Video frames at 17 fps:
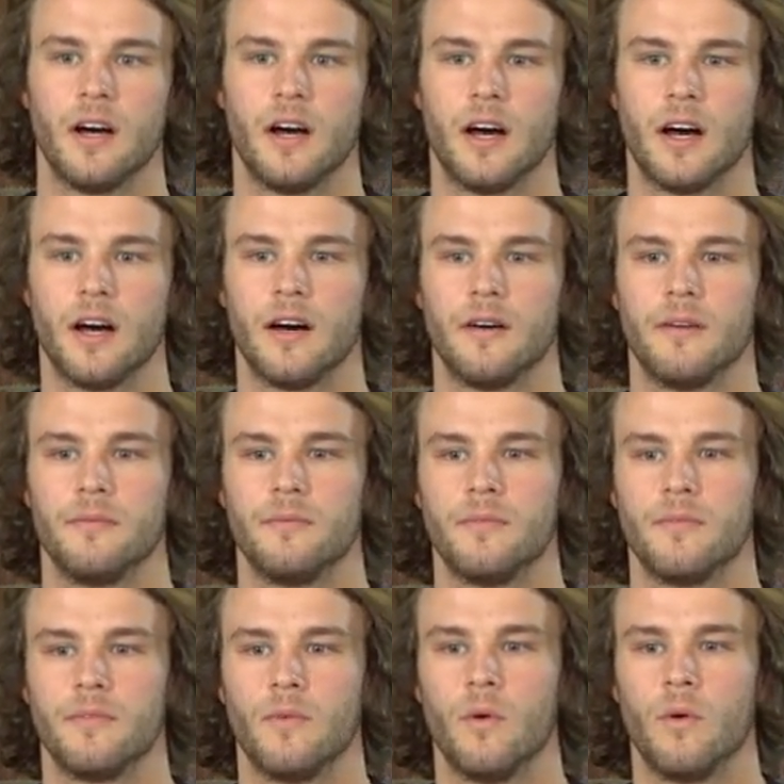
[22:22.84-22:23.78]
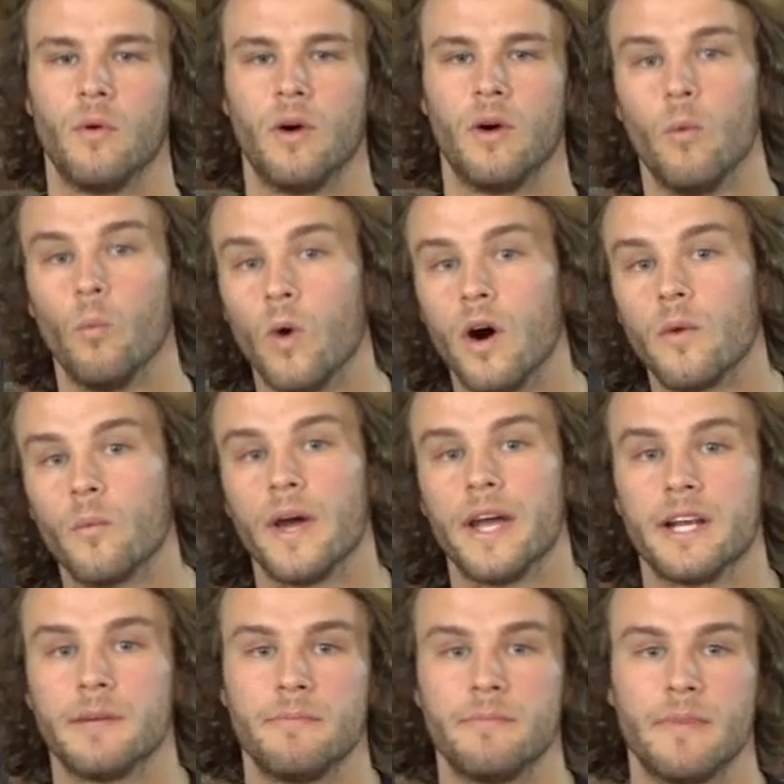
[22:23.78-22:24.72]
one
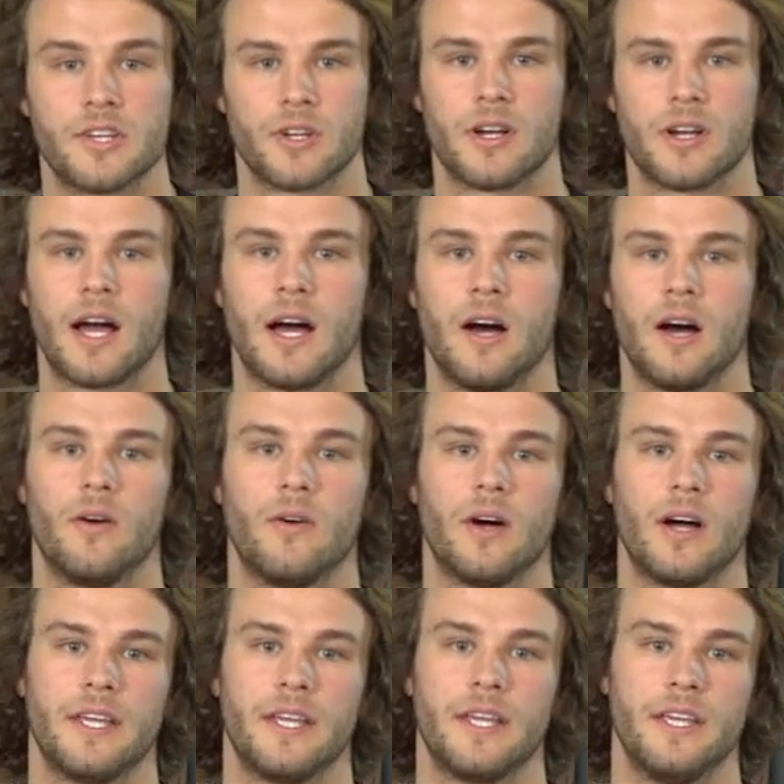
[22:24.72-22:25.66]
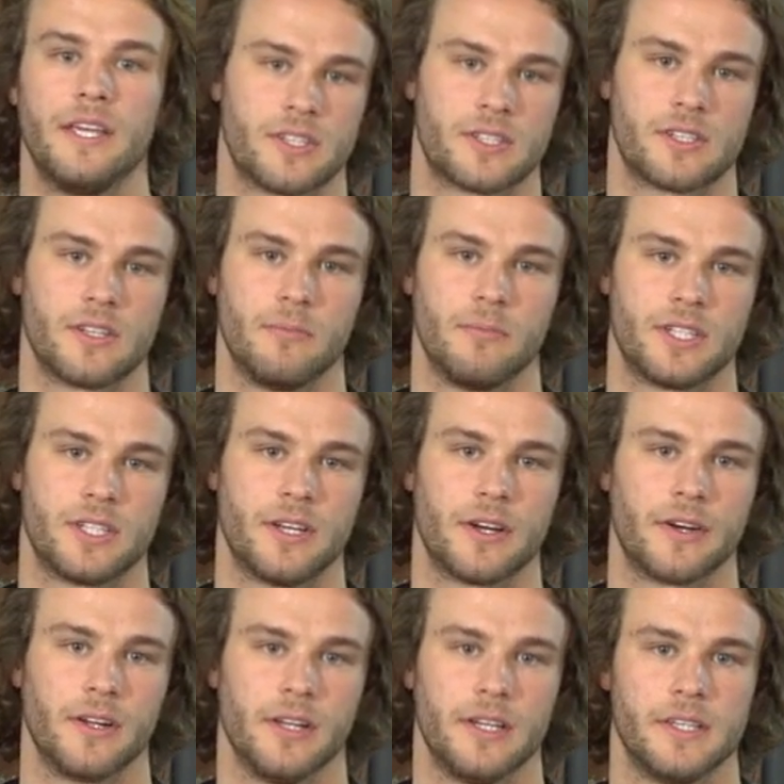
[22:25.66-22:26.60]
way to measure how heat resistant a
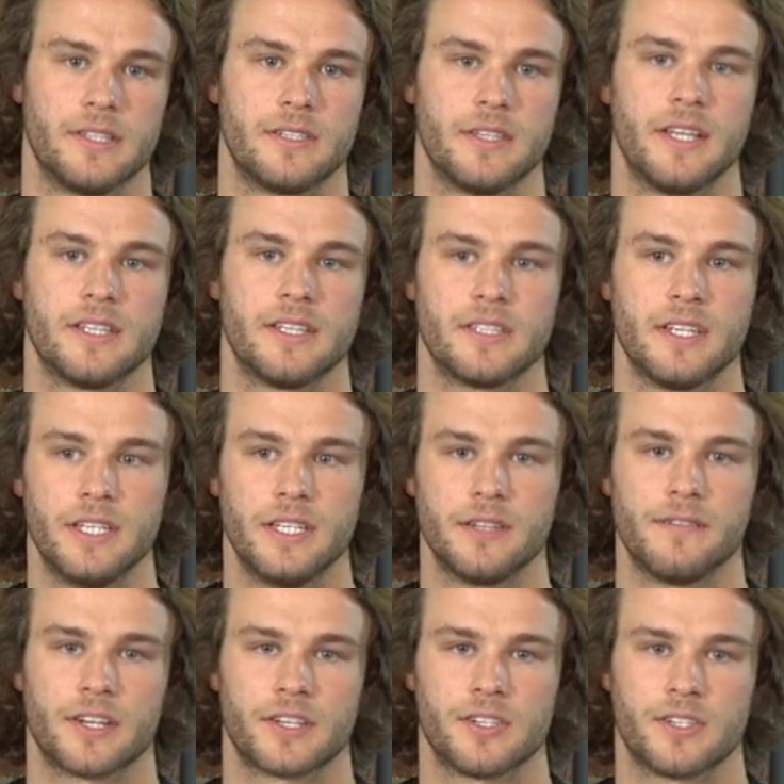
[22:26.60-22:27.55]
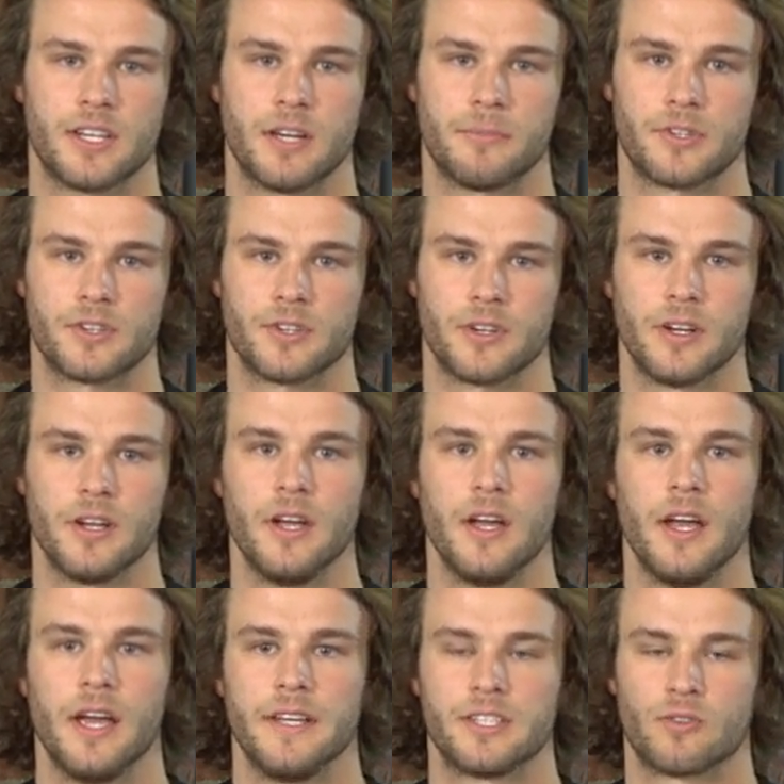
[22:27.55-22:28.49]
material is. Its heat deflection temperature
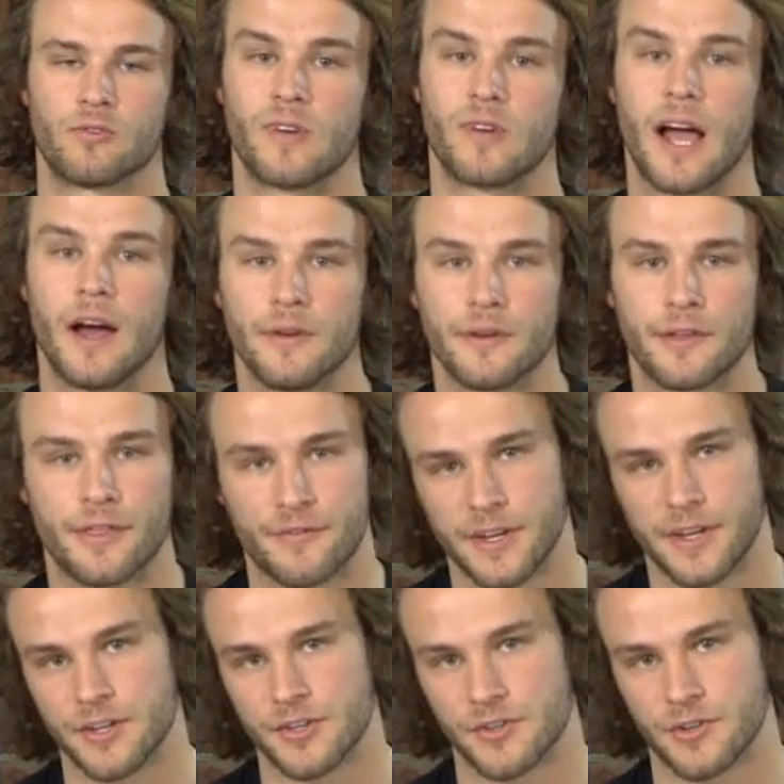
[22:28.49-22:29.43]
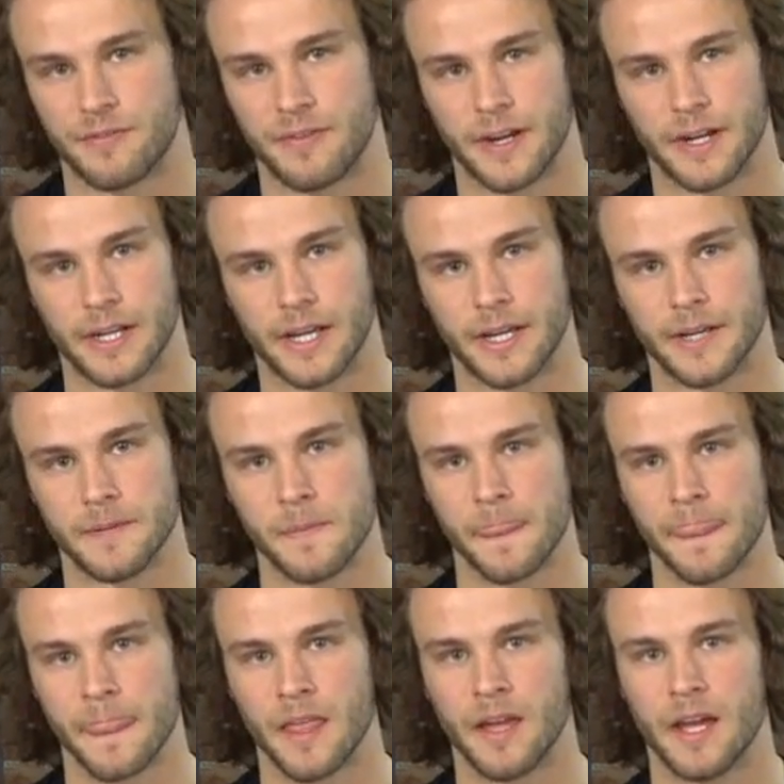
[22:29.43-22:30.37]
is around 300 Fahrenheit.
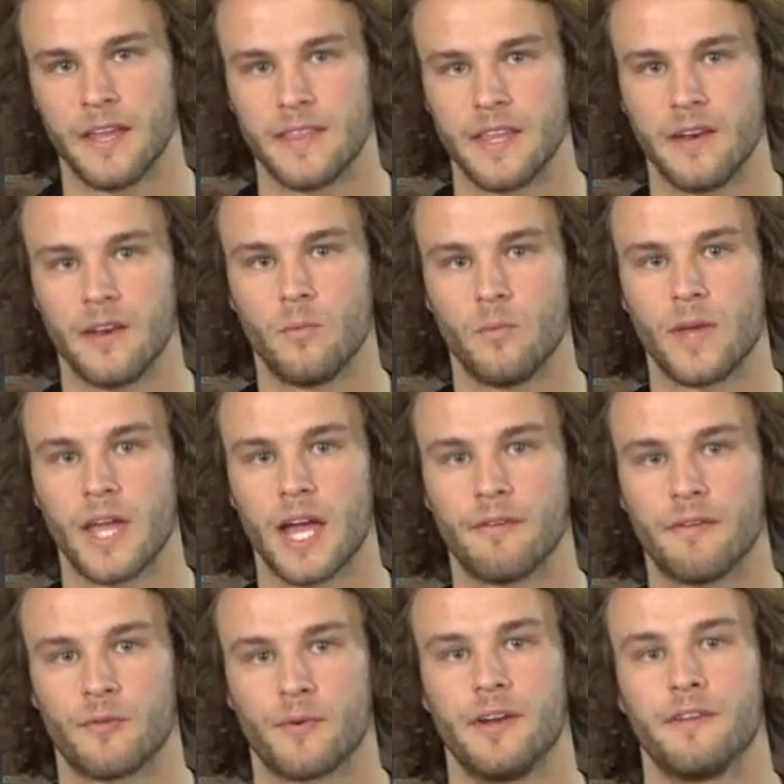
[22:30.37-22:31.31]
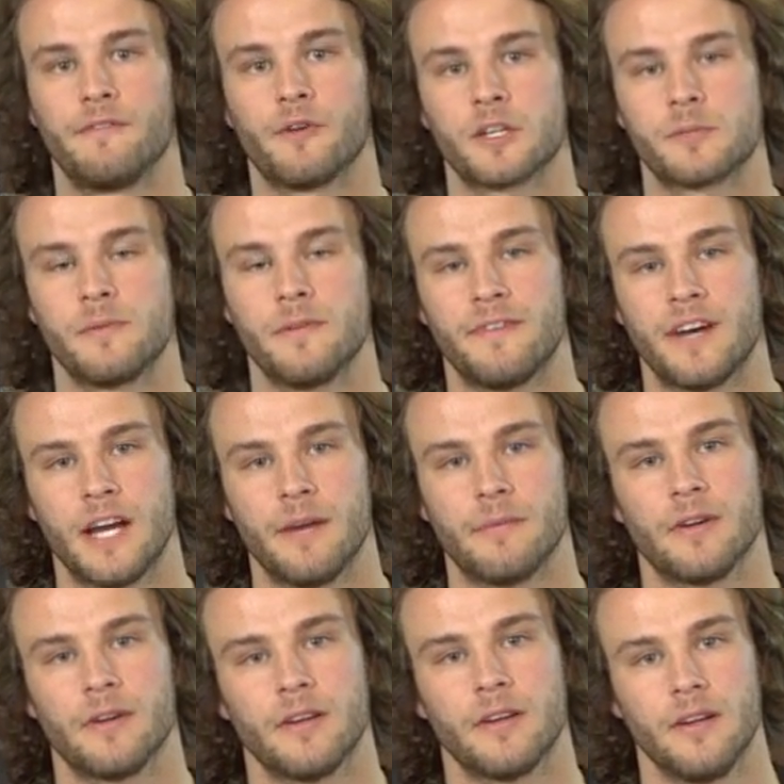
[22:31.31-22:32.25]
And then we have a reinforcement
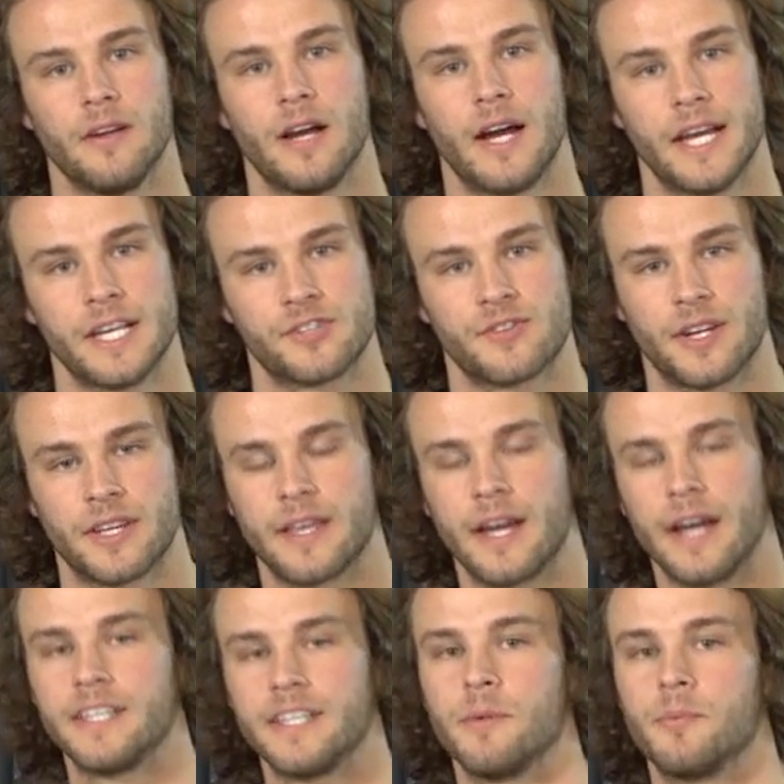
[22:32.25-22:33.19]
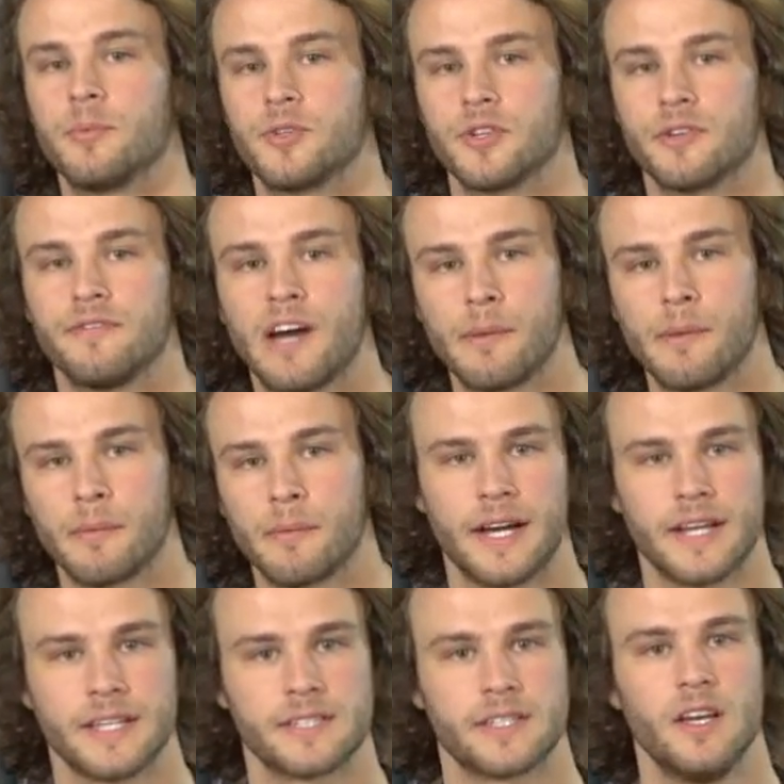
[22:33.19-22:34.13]
fiber, high strength, high temperature
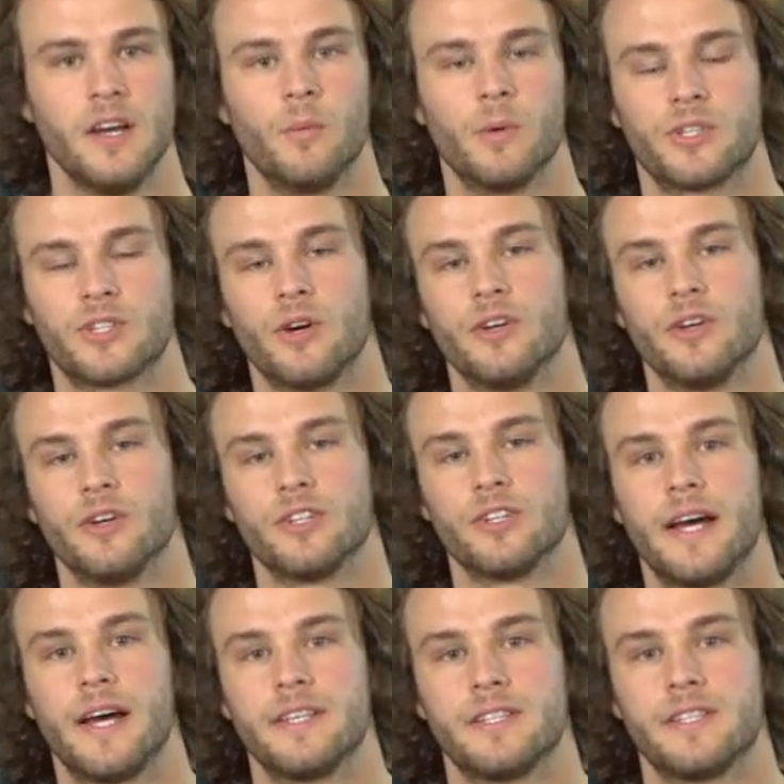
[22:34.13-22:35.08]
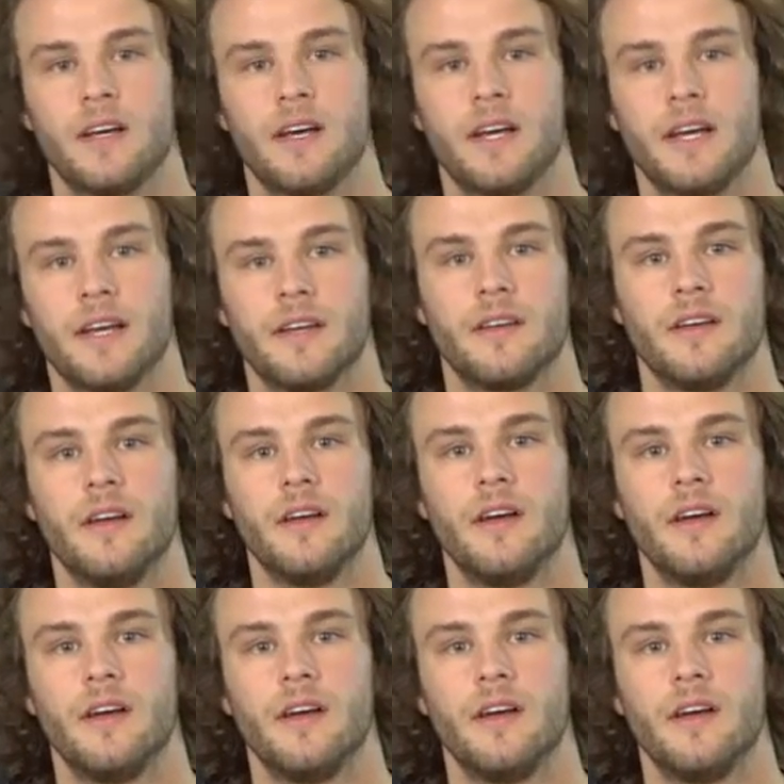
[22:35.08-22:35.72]
fiberglass, which also has a